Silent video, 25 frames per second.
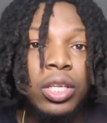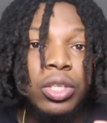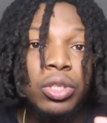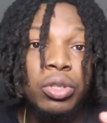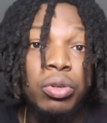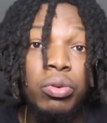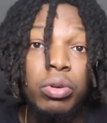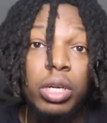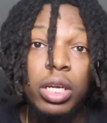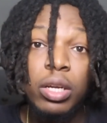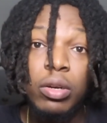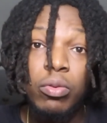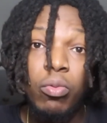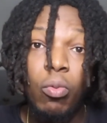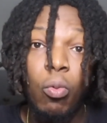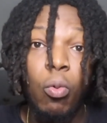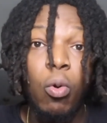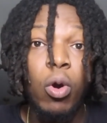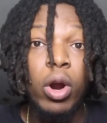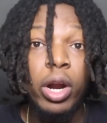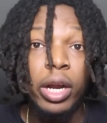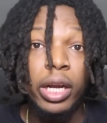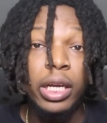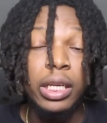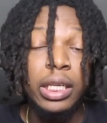you can
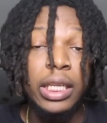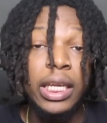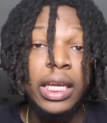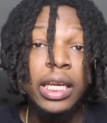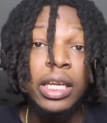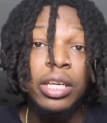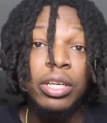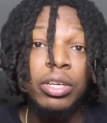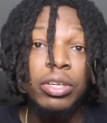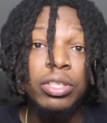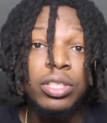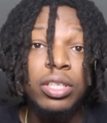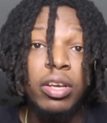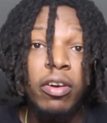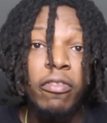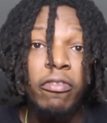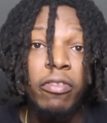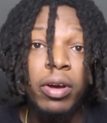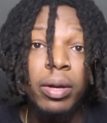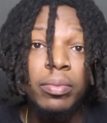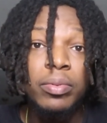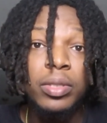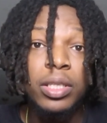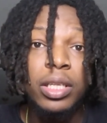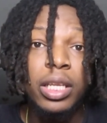work leading yourself
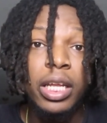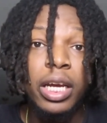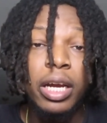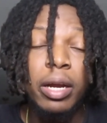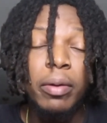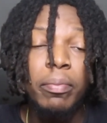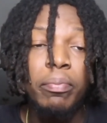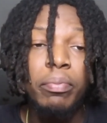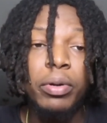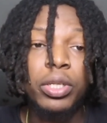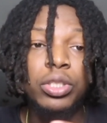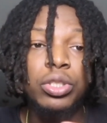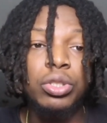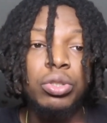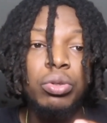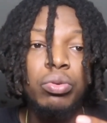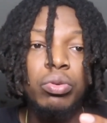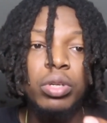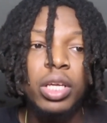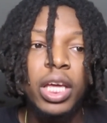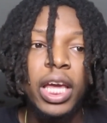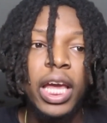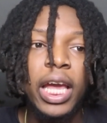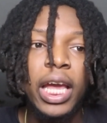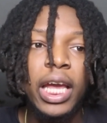up to there, but you
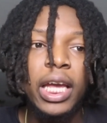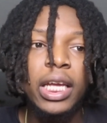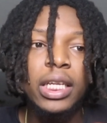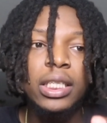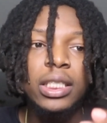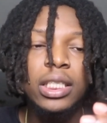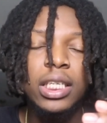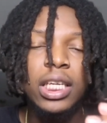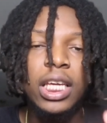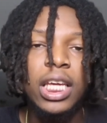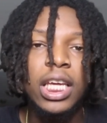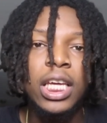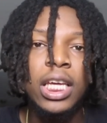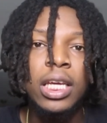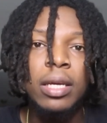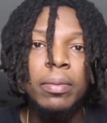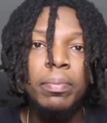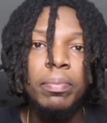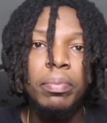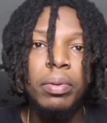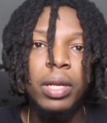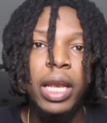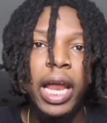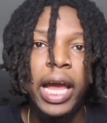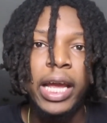can't keep,
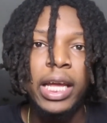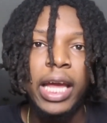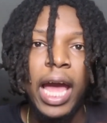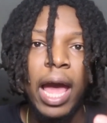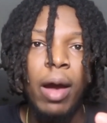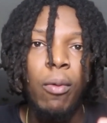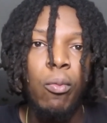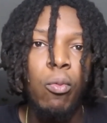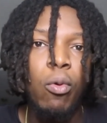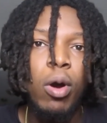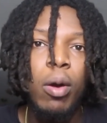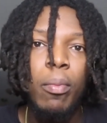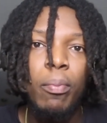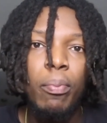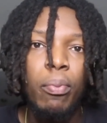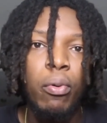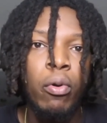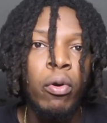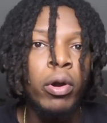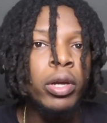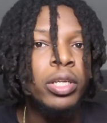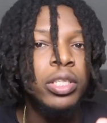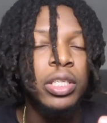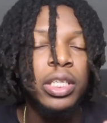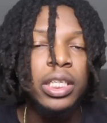like, at one
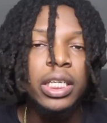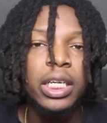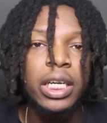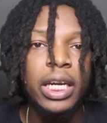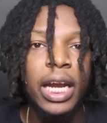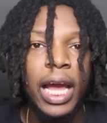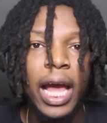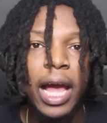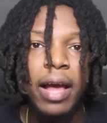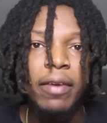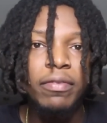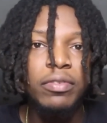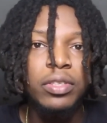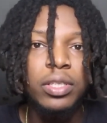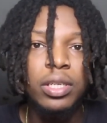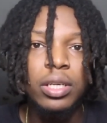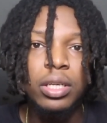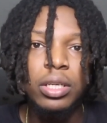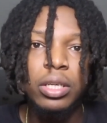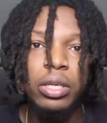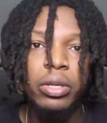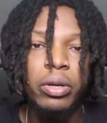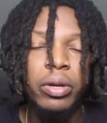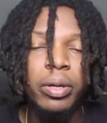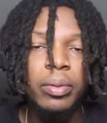point you're gonna have to,
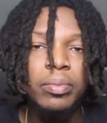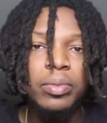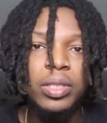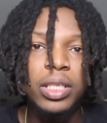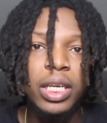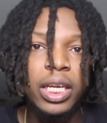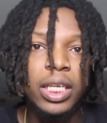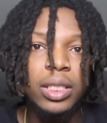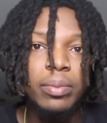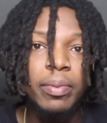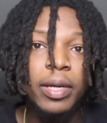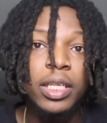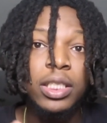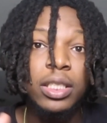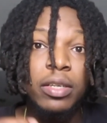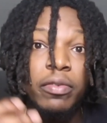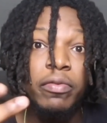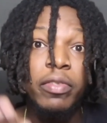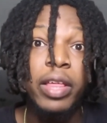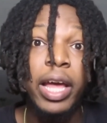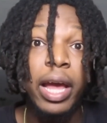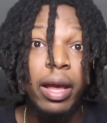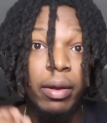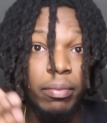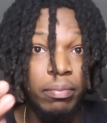you know what I'm saying, especially
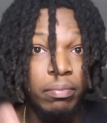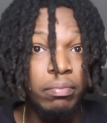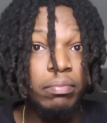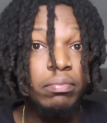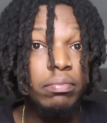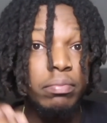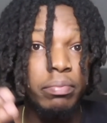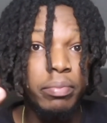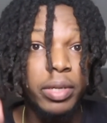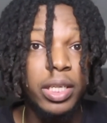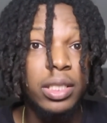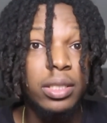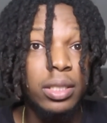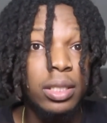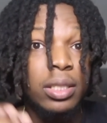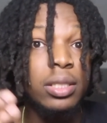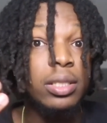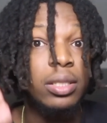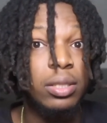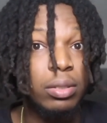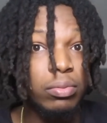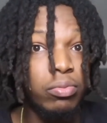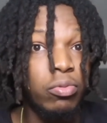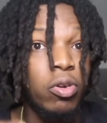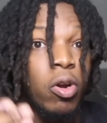if that business
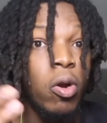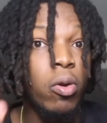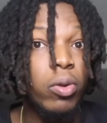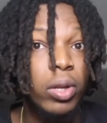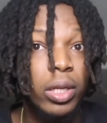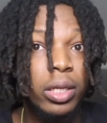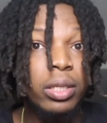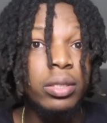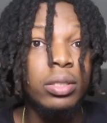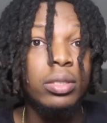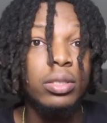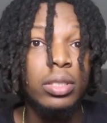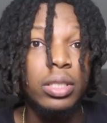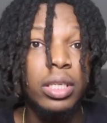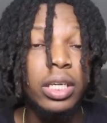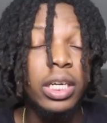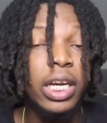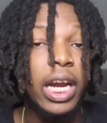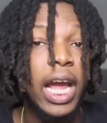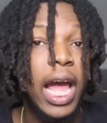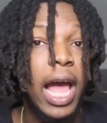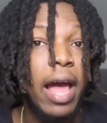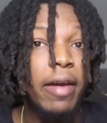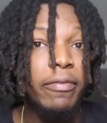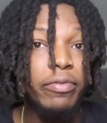is rolling, you're
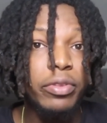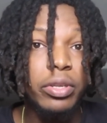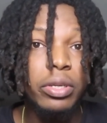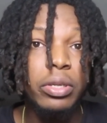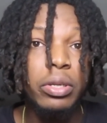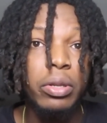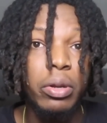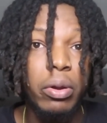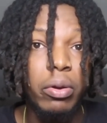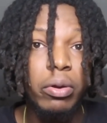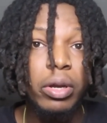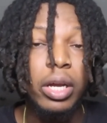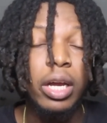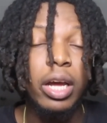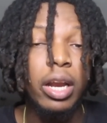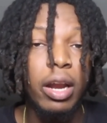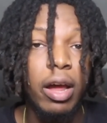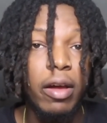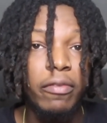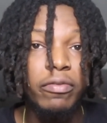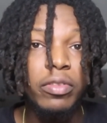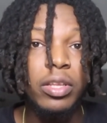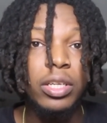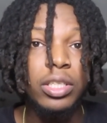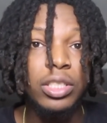gonna have to, you know, cut
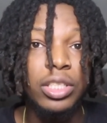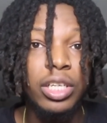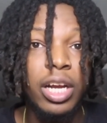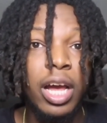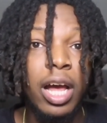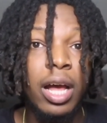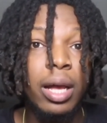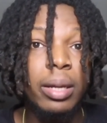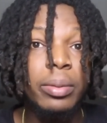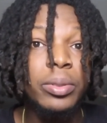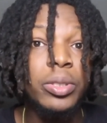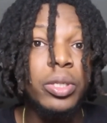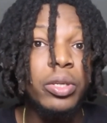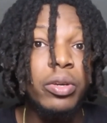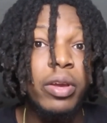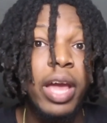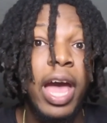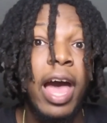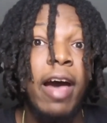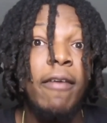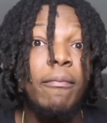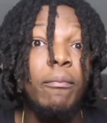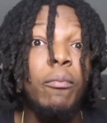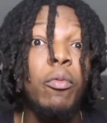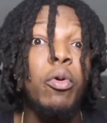off the job so you
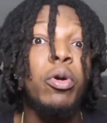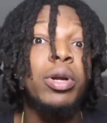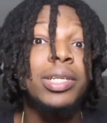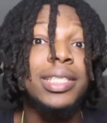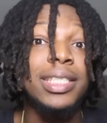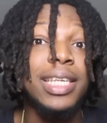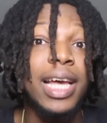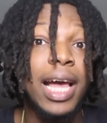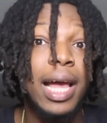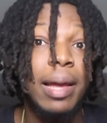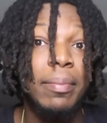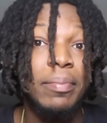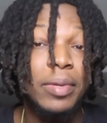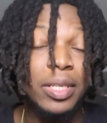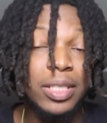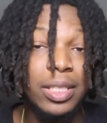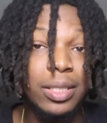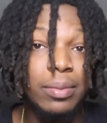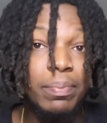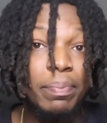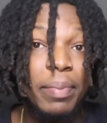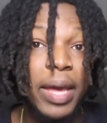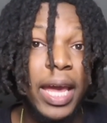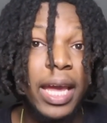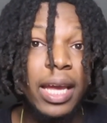have more time and
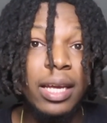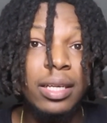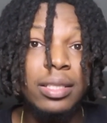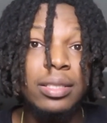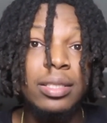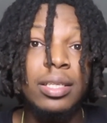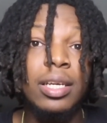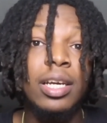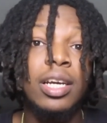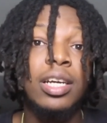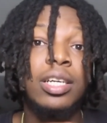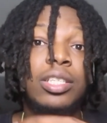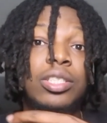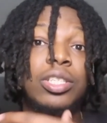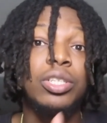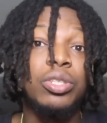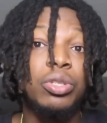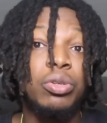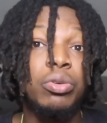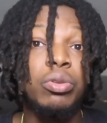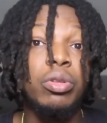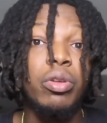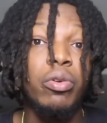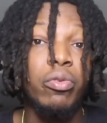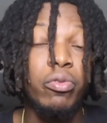space to
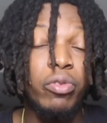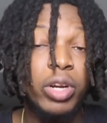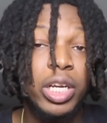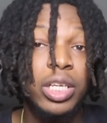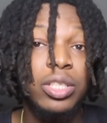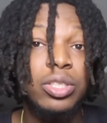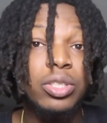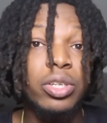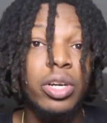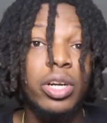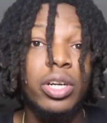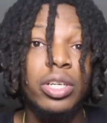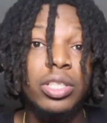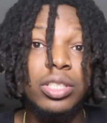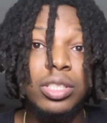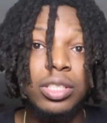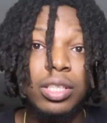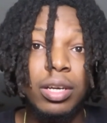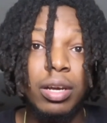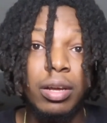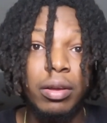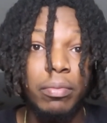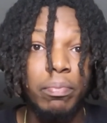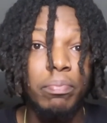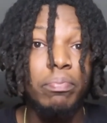do the research,
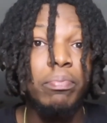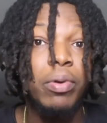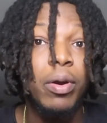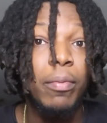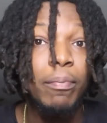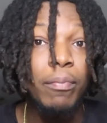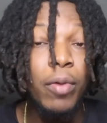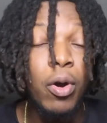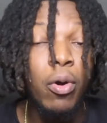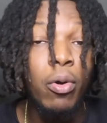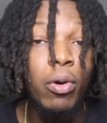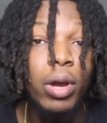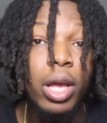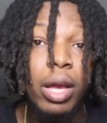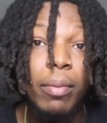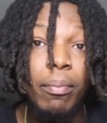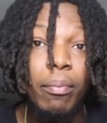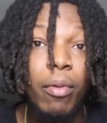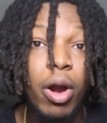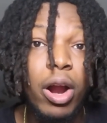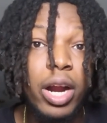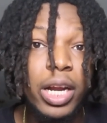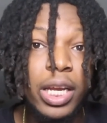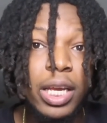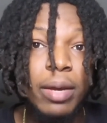to promote and
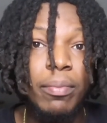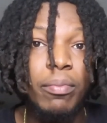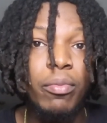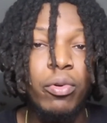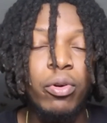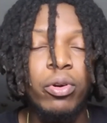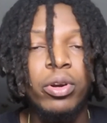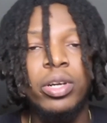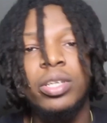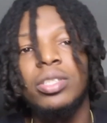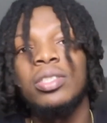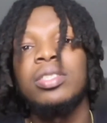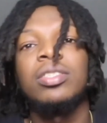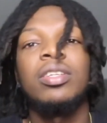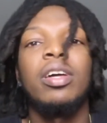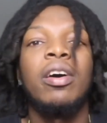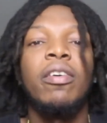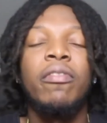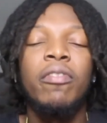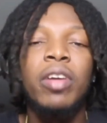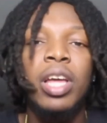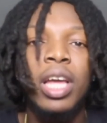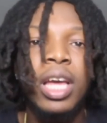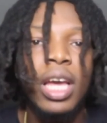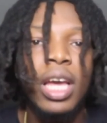market more and
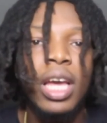stuff.